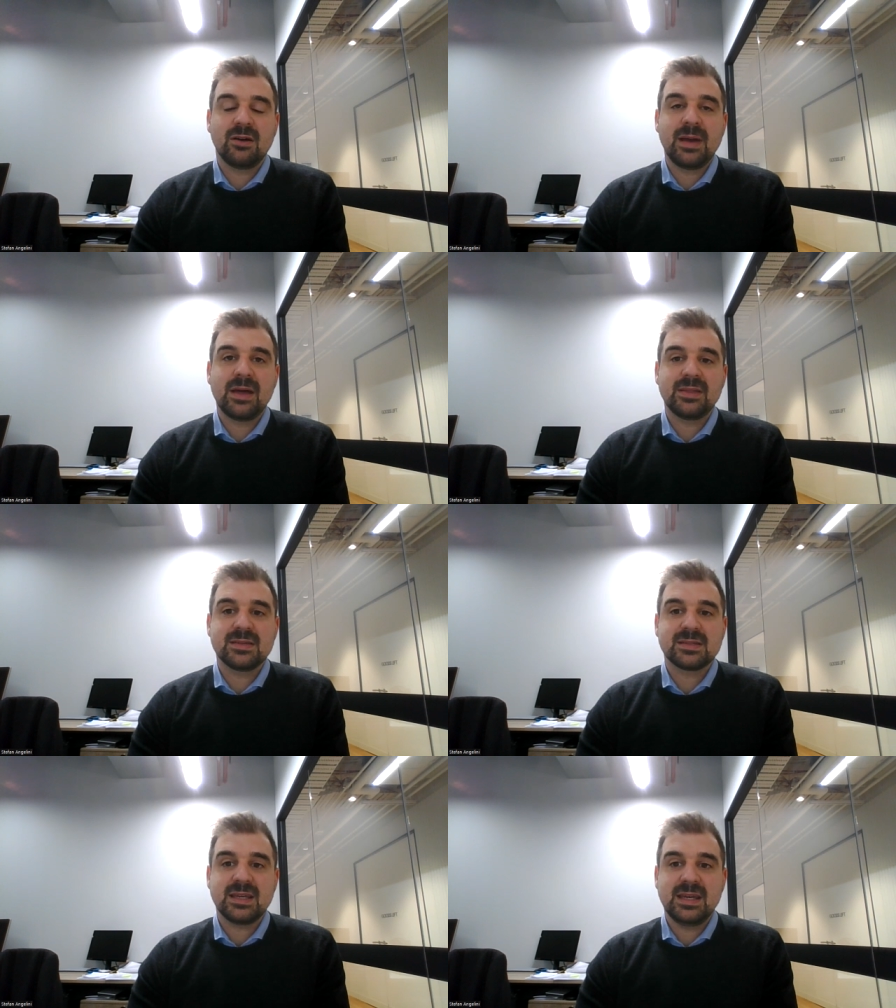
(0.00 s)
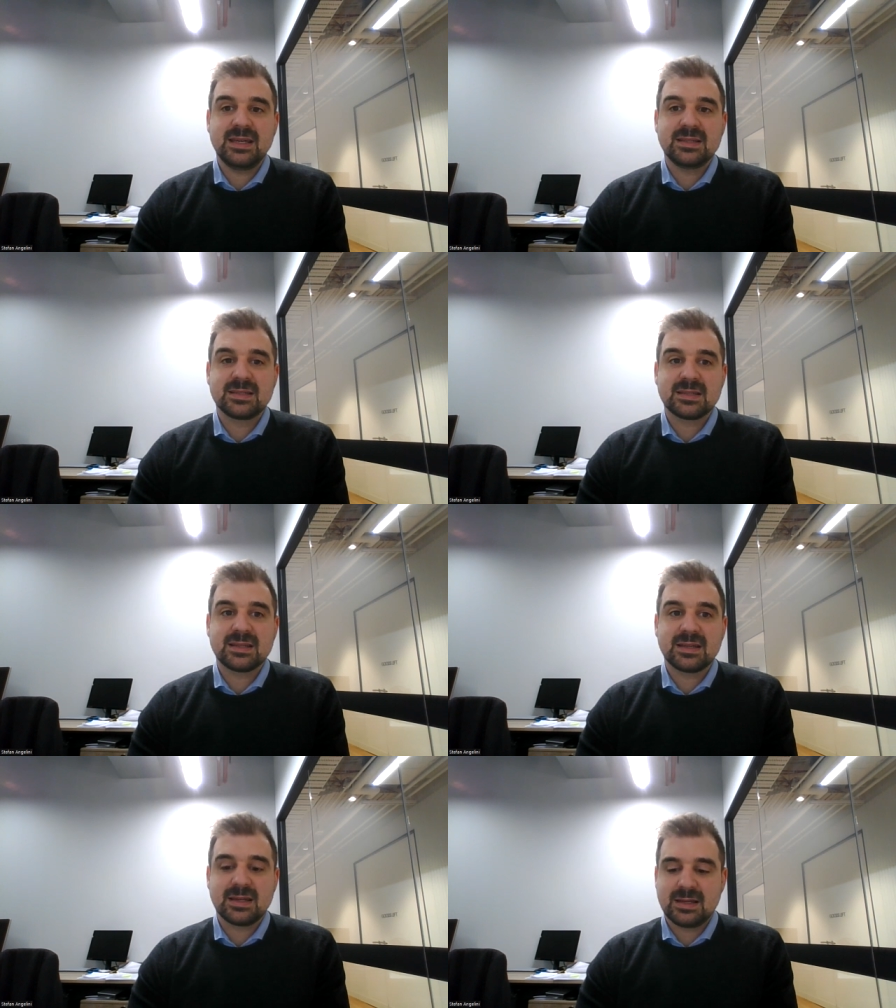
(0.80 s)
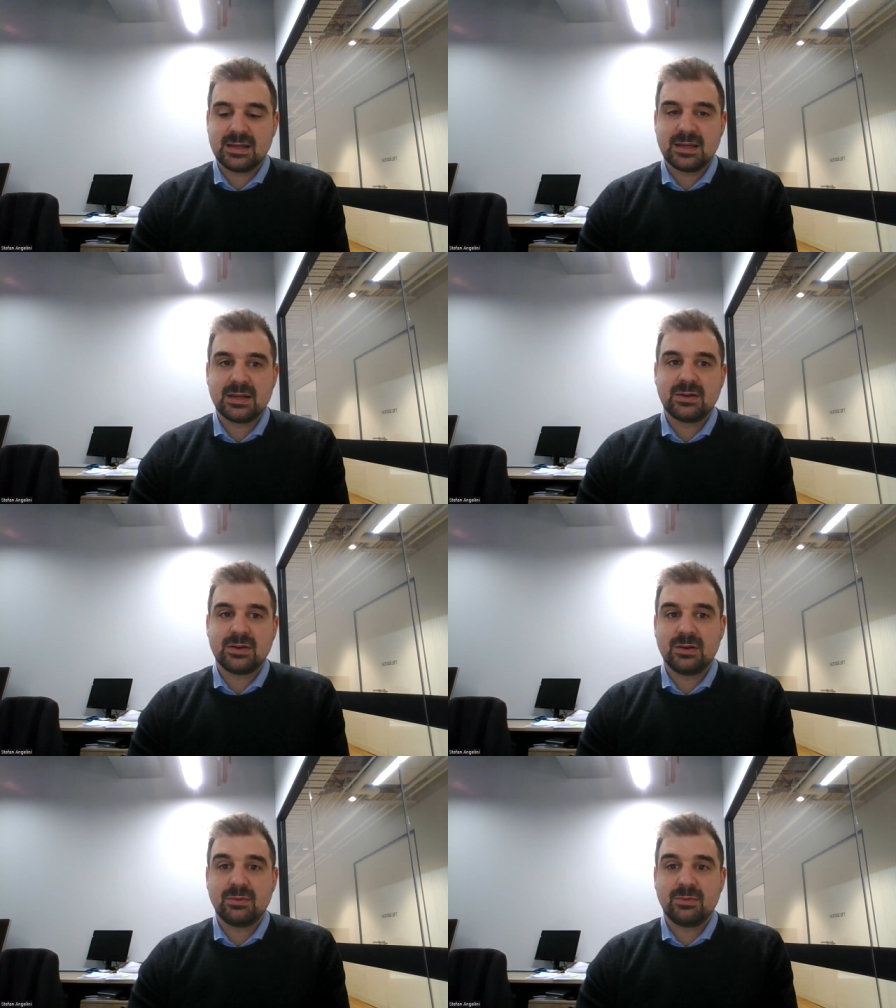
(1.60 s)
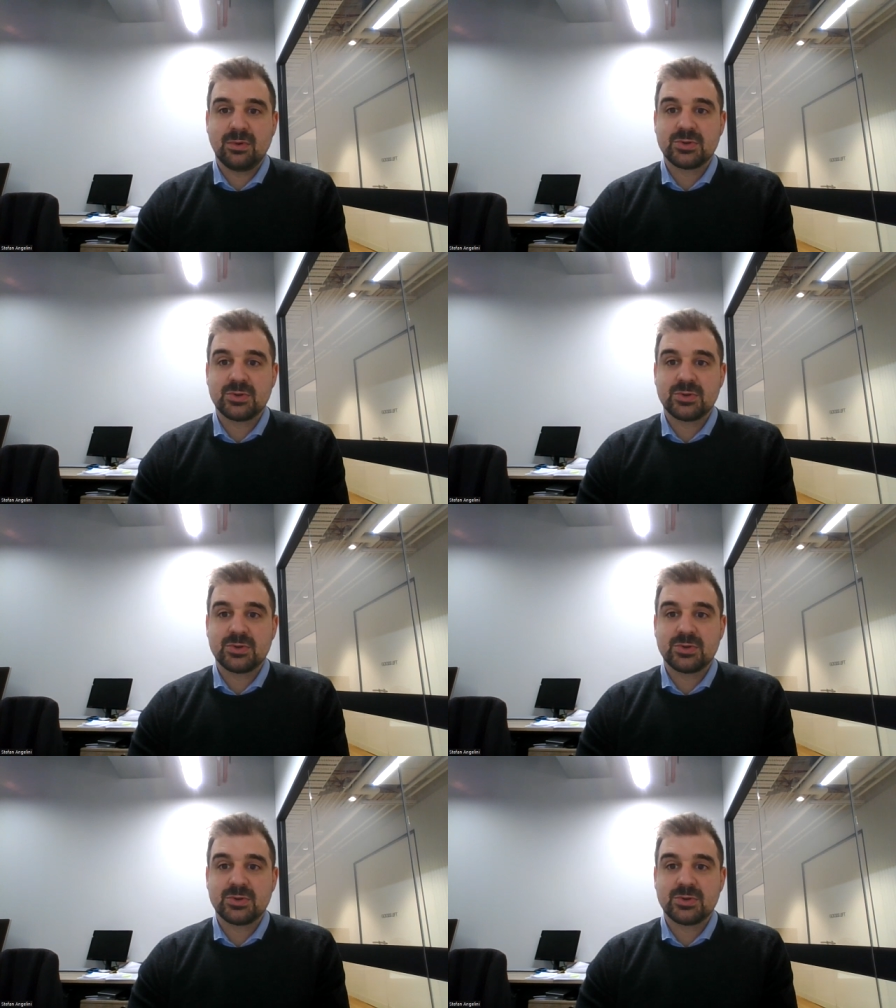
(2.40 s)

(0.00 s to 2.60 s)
about this is what